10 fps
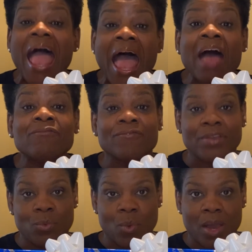
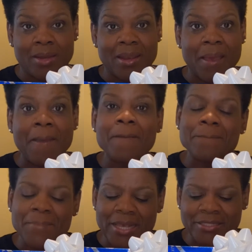everyone
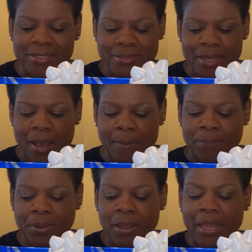messes up.